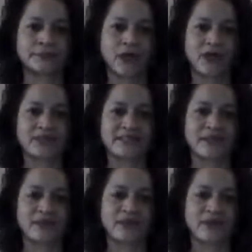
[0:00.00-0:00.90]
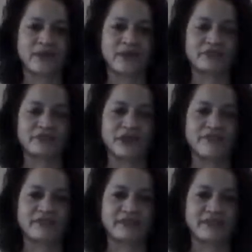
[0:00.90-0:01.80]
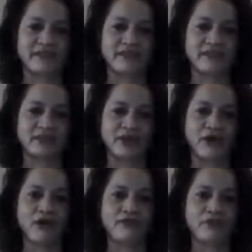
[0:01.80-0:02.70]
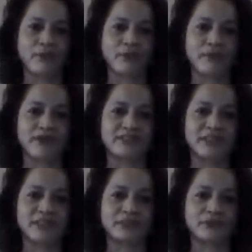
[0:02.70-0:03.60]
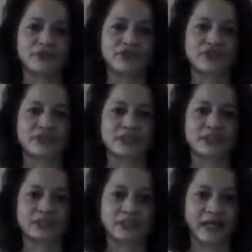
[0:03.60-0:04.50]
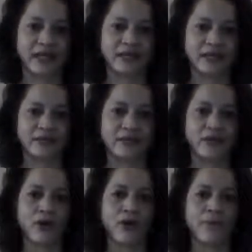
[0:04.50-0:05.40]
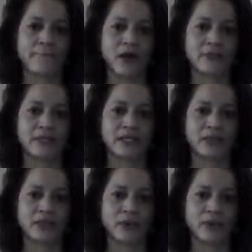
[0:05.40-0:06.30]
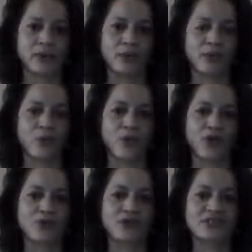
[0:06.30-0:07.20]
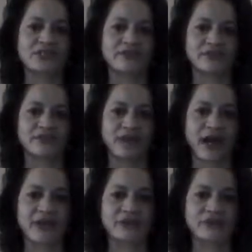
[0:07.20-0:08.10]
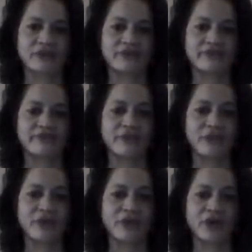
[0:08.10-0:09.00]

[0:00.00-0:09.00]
On December 12, 2007, former President Bush signed Public Law 110-134,